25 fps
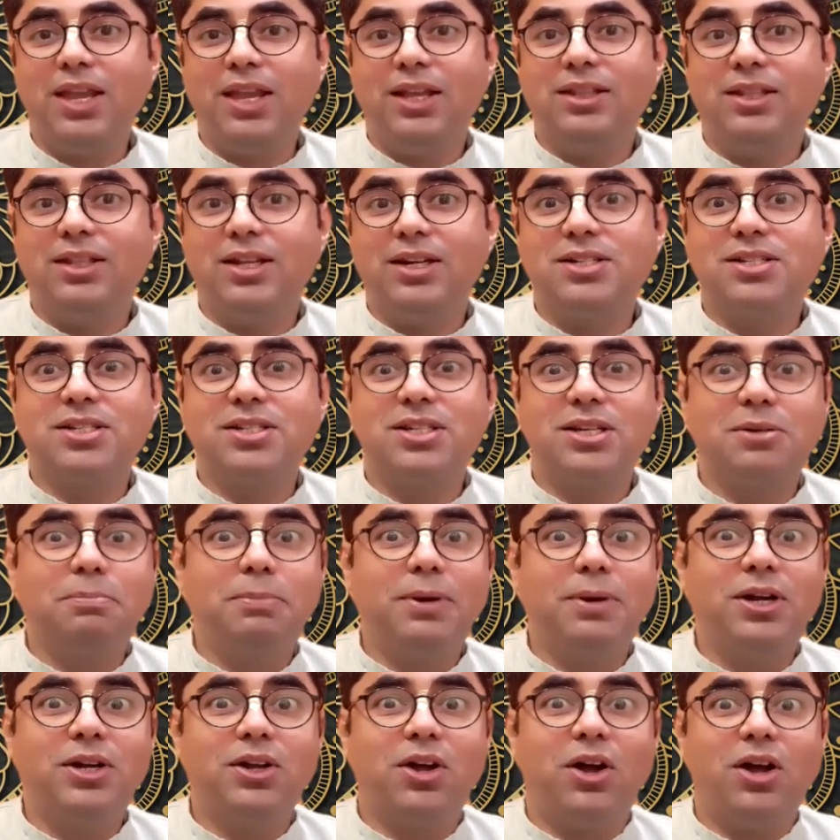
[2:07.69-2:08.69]
that
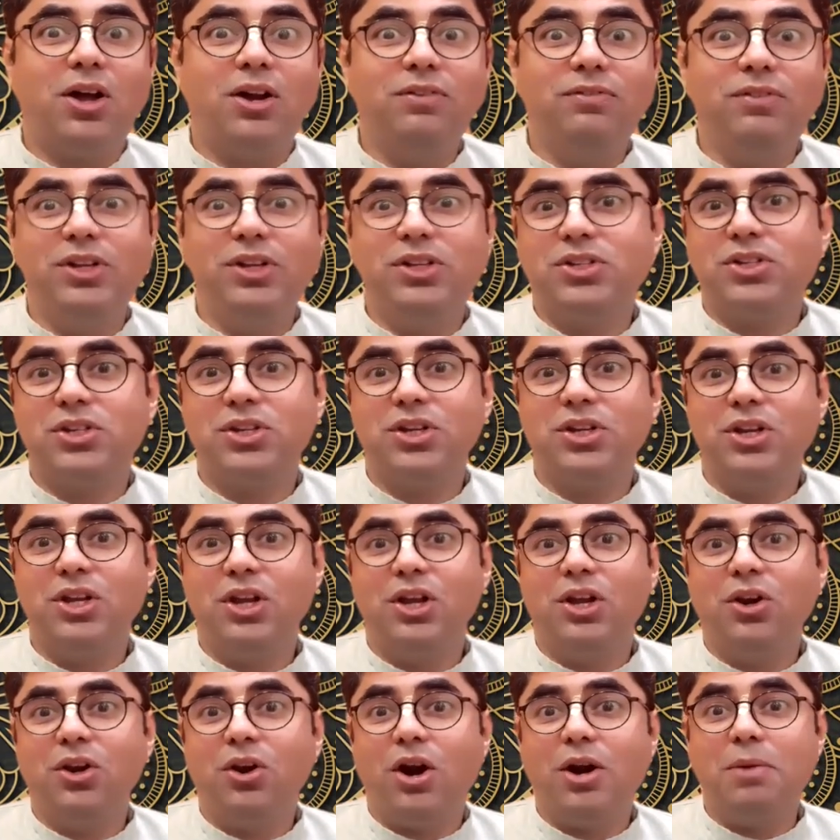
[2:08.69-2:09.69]
serpent on which
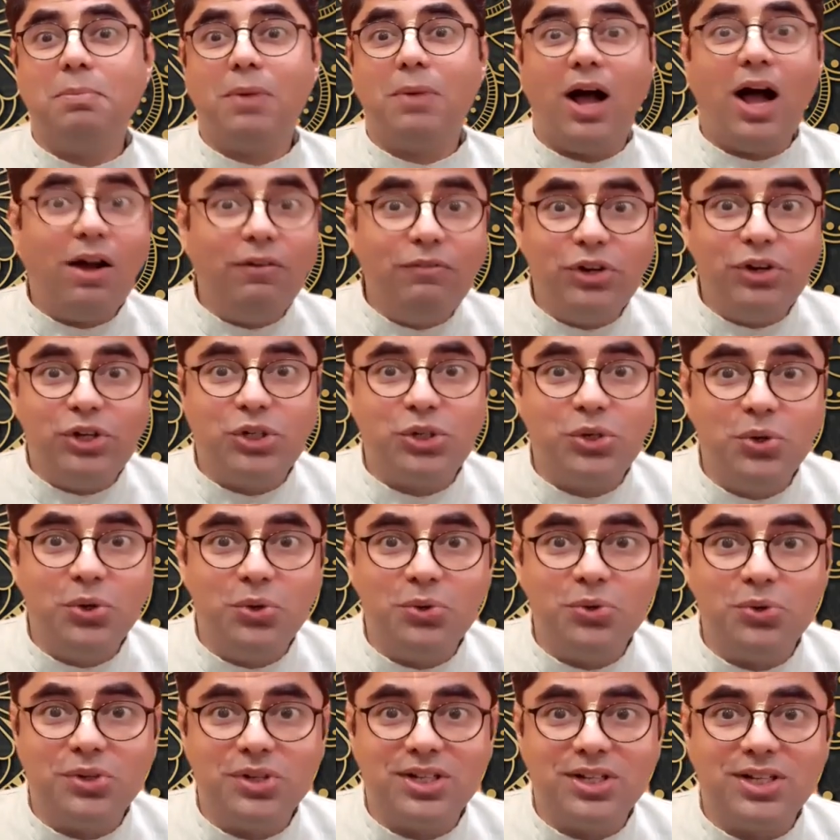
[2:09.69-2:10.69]
Lord
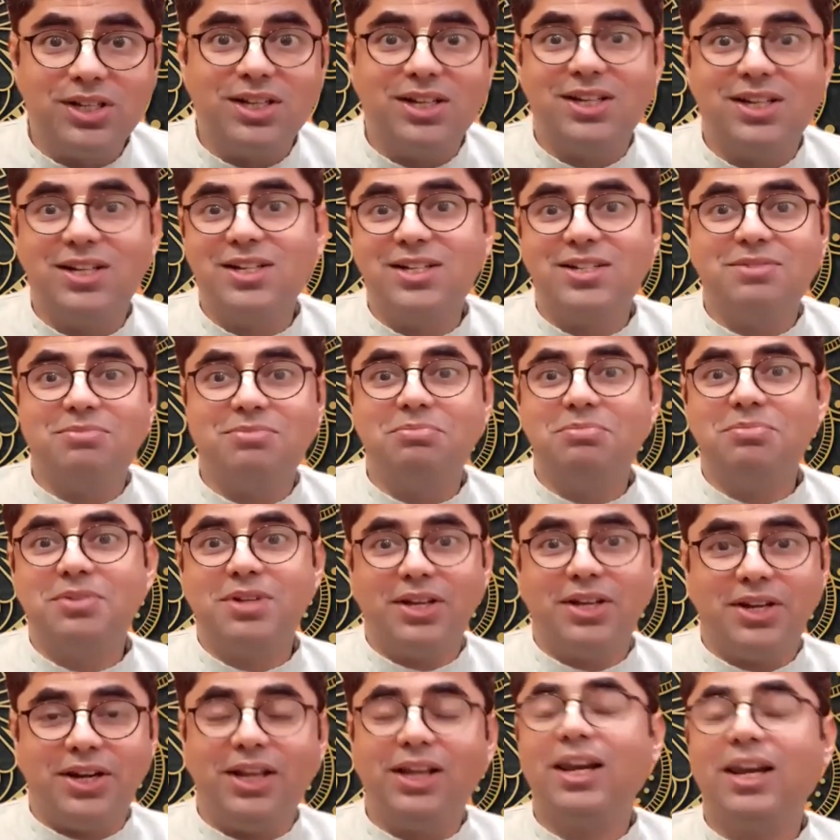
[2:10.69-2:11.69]
Mahavishnu
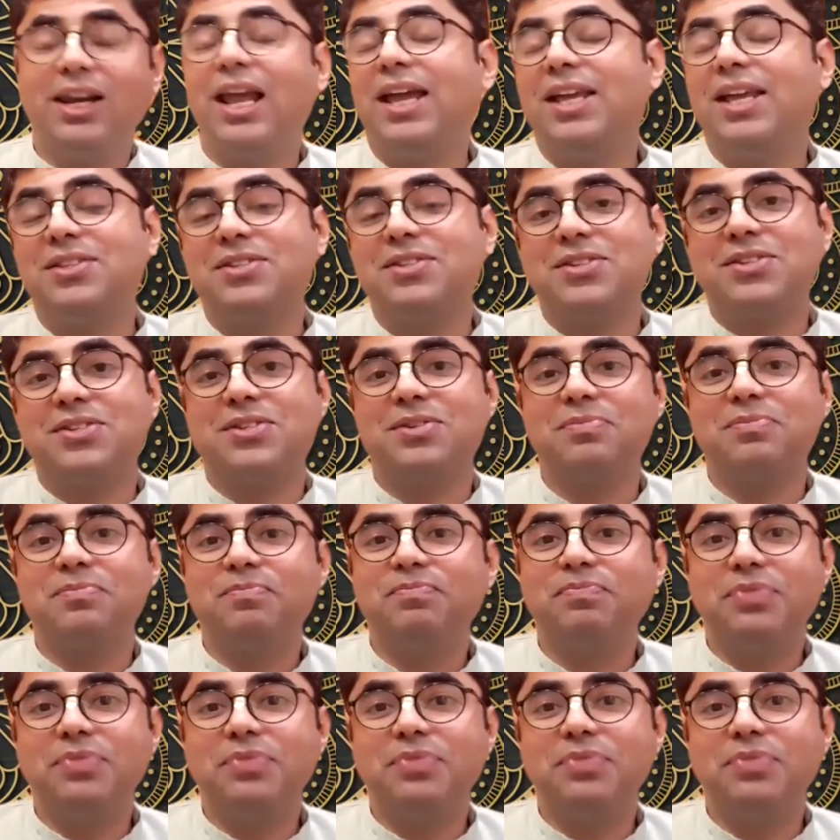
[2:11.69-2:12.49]
reclines.